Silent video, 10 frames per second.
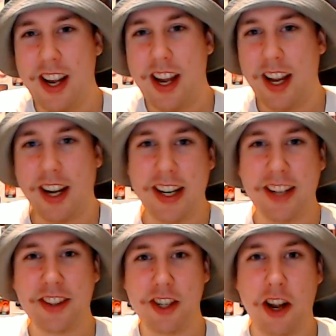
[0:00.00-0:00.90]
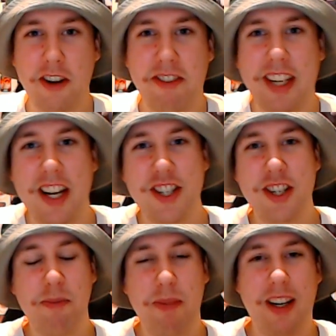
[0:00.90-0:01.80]
and hit the
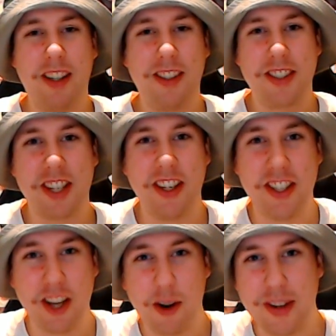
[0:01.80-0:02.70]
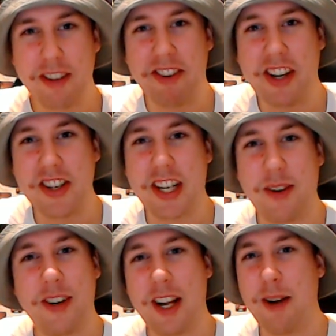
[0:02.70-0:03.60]
notification bell so you know when the video's
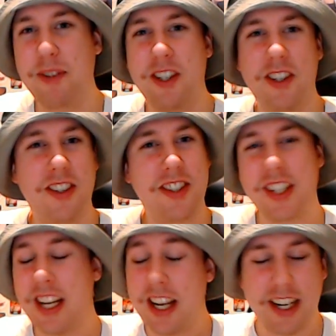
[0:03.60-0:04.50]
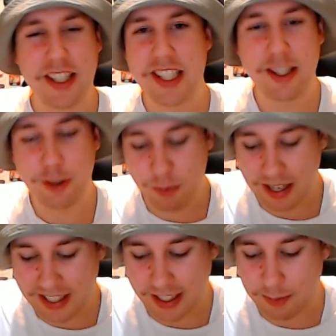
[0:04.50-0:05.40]
coming up, because it's still
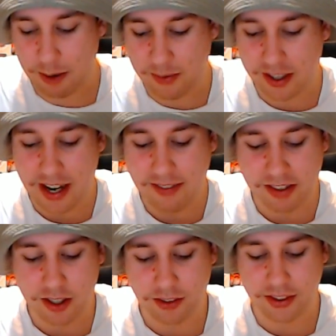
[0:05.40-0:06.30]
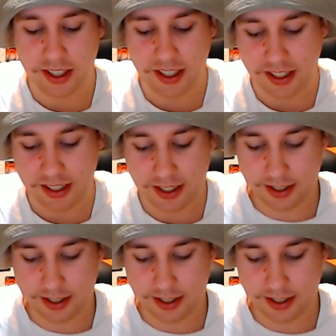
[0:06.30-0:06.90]
wacky at the moment. I haven't got the